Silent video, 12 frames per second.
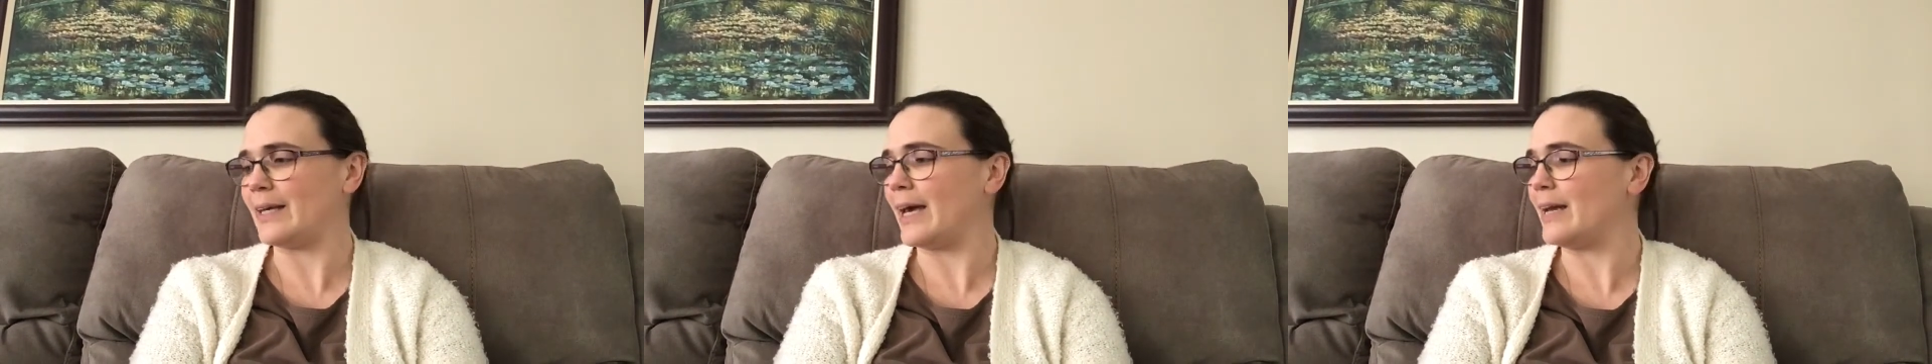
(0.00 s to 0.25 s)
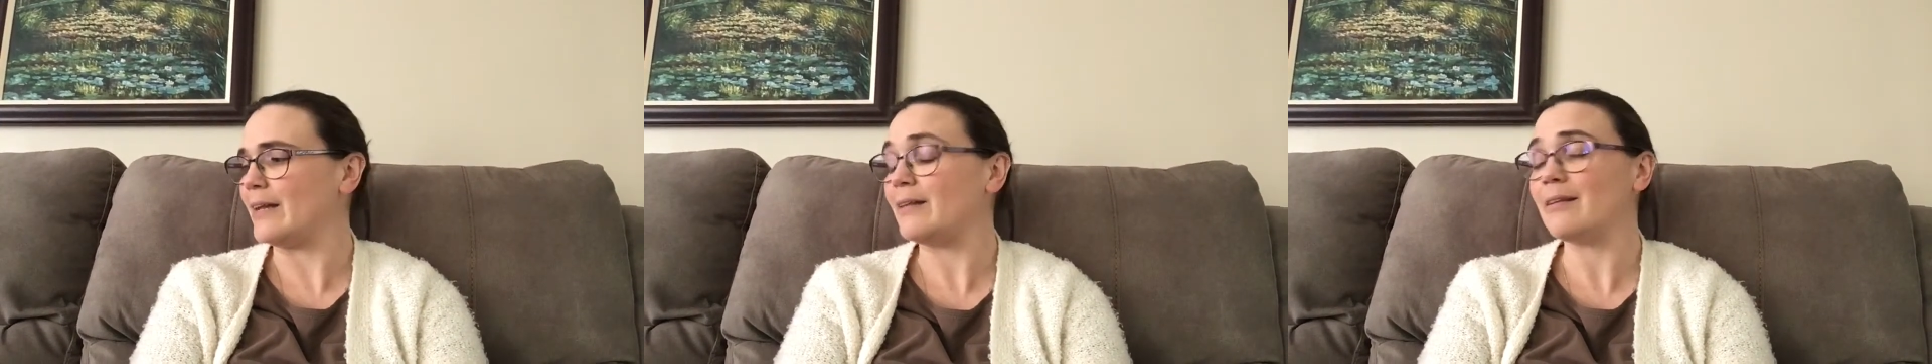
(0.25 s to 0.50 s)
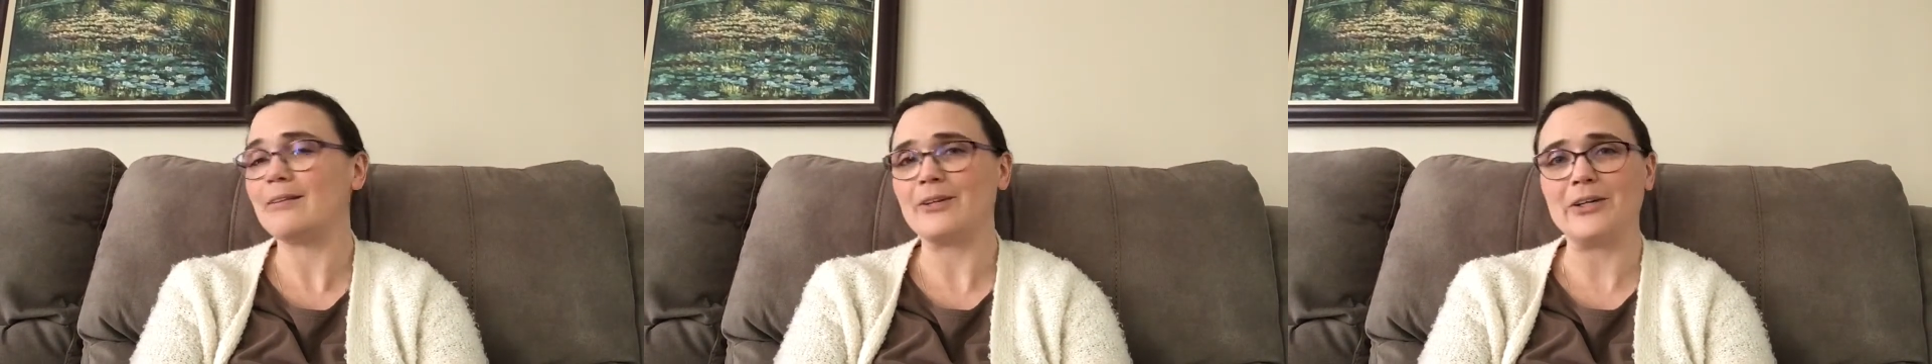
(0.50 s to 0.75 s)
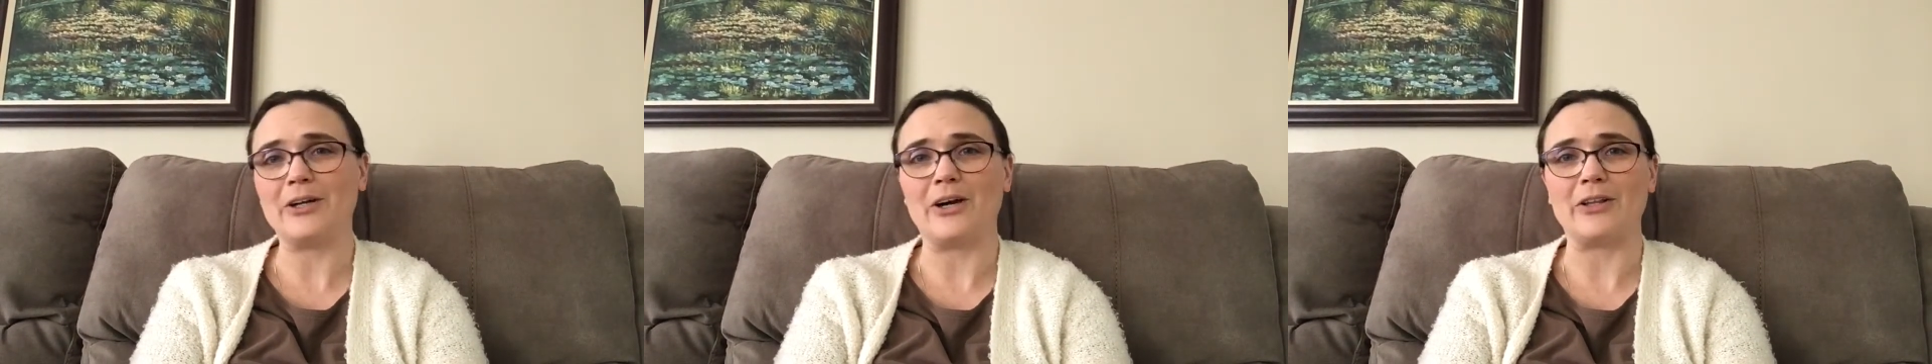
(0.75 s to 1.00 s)
added the
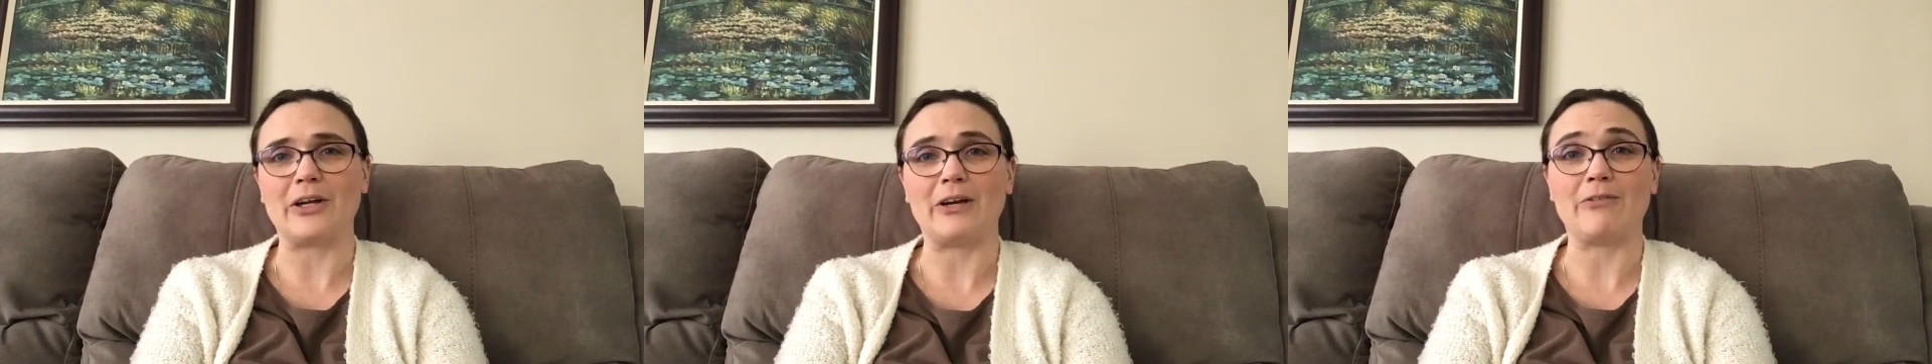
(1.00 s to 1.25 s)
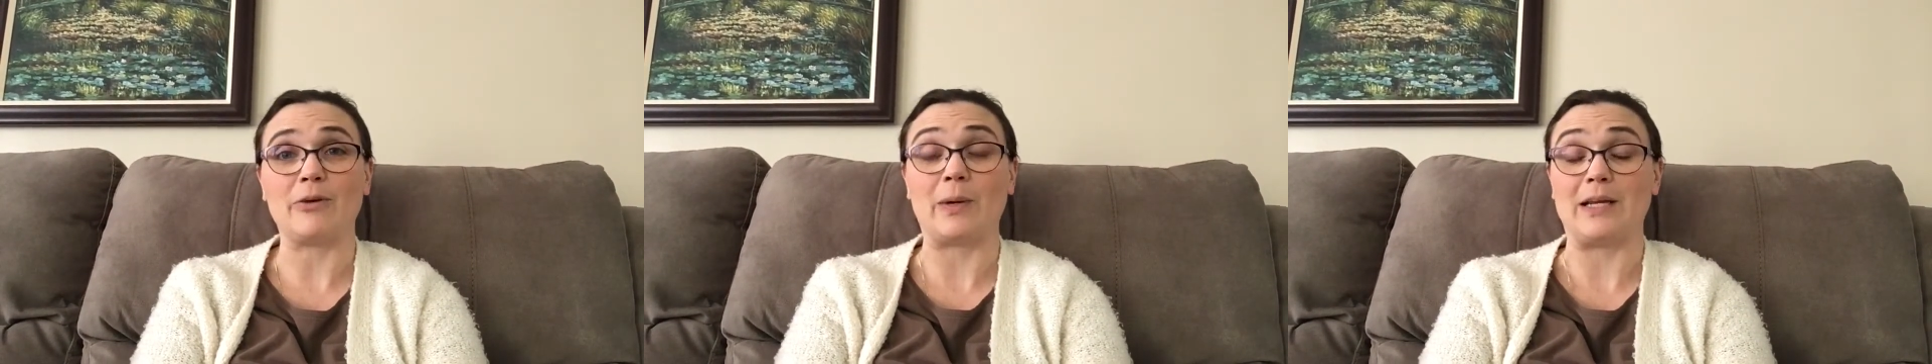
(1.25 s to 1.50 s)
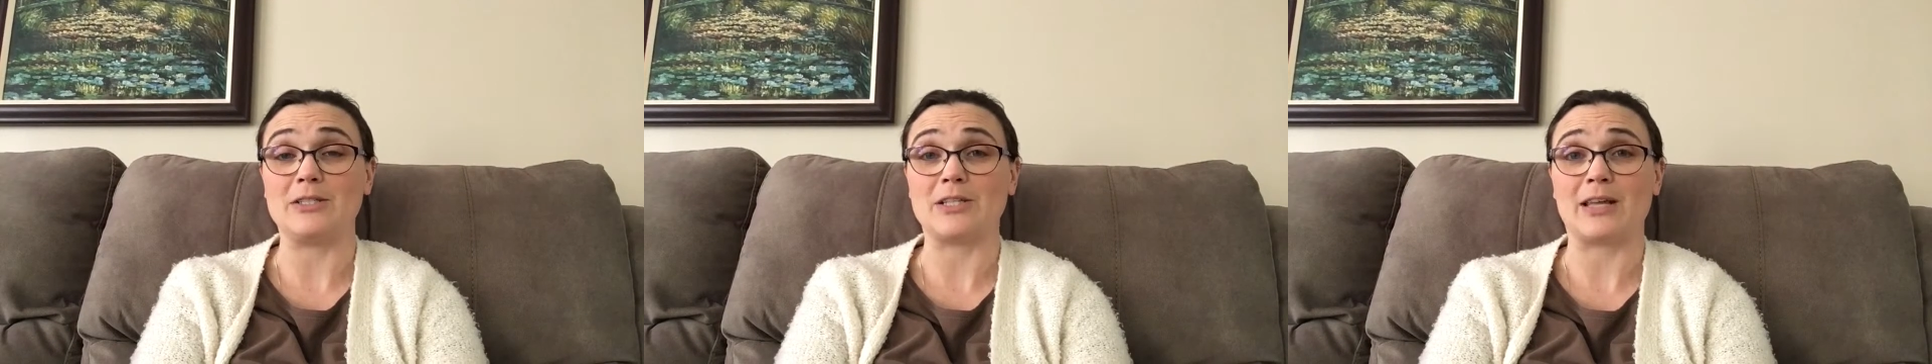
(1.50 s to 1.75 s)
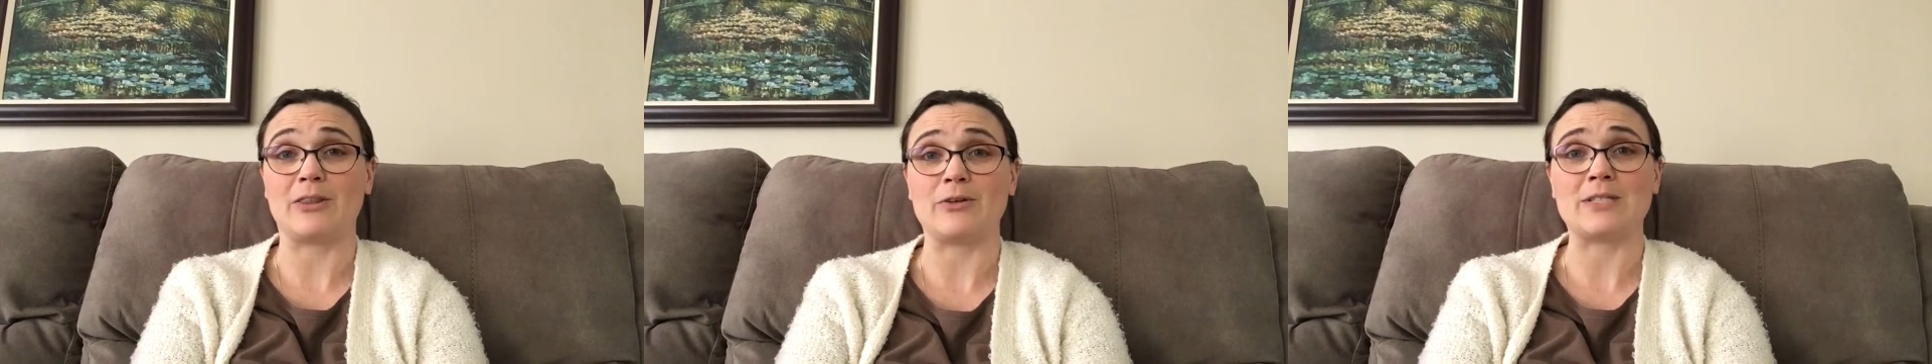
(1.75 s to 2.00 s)
3rd color if you want to
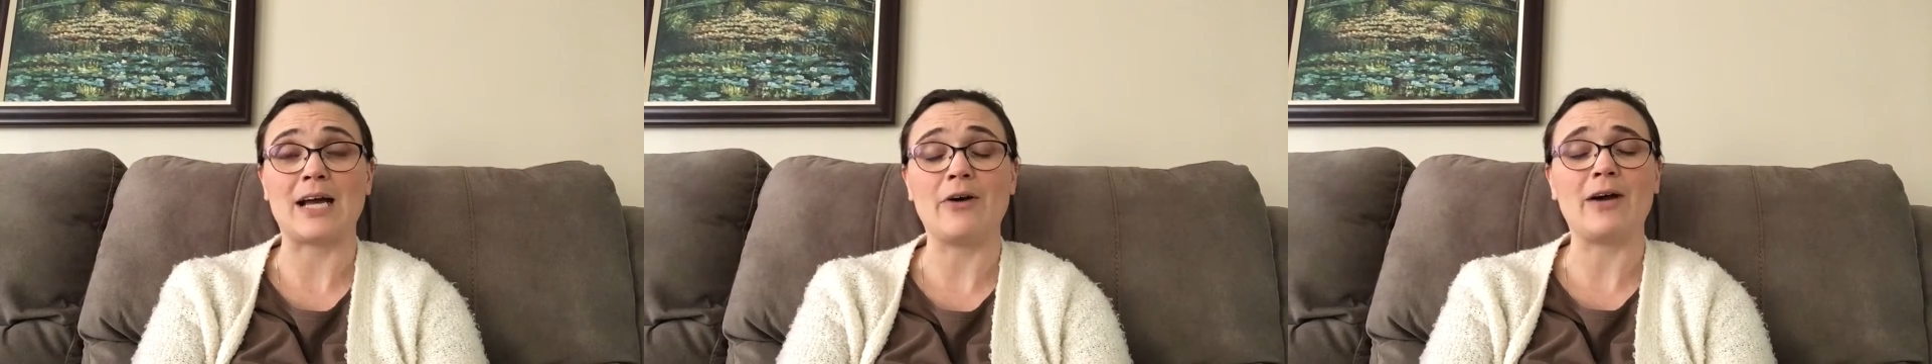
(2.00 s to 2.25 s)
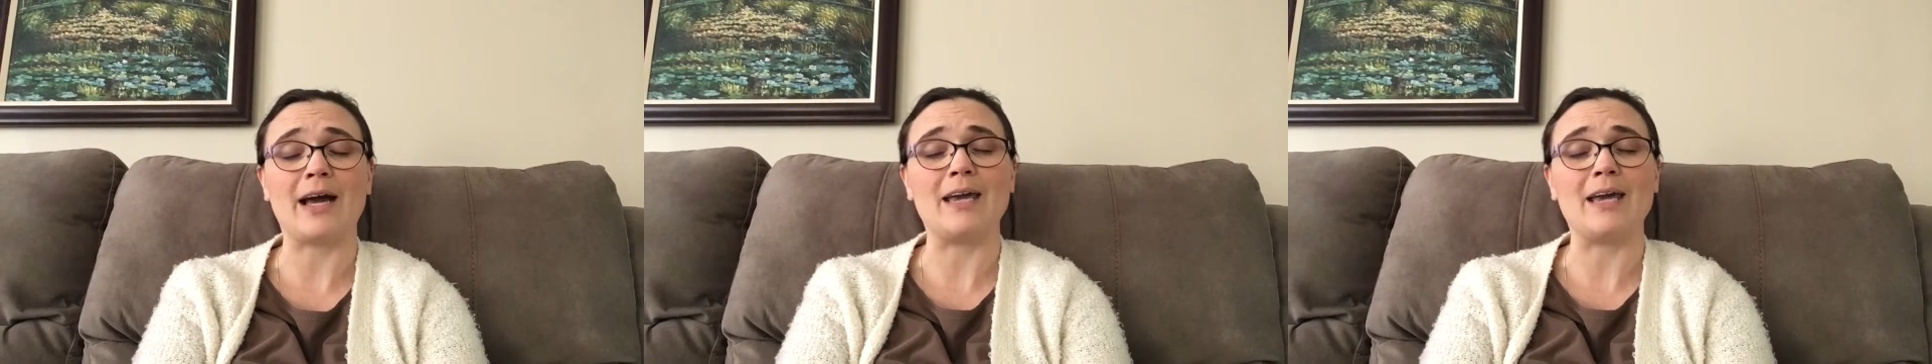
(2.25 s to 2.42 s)
check those out.